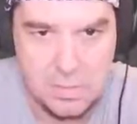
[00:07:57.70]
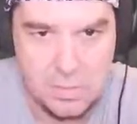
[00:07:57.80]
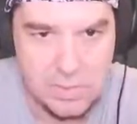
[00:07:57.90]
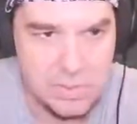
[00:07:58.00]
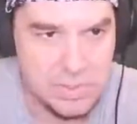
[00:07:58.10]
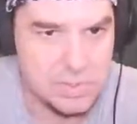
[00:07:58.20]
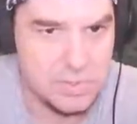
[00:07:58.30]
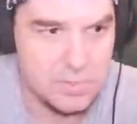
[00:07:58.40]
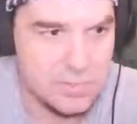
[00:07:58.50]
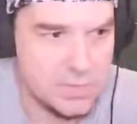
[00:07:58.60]
with the
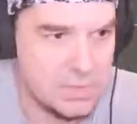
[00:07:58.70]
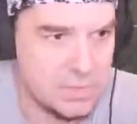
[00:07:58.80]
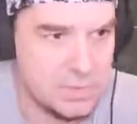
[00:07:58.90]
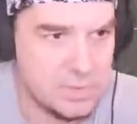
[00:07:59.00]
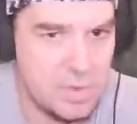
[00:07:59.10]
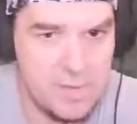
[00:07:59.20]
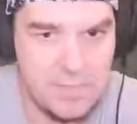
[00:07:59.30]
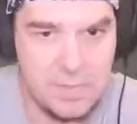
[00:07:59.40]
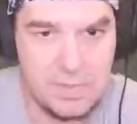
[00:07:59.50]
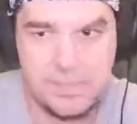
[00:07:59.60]
surface that we're driving
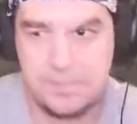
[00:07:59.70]
on.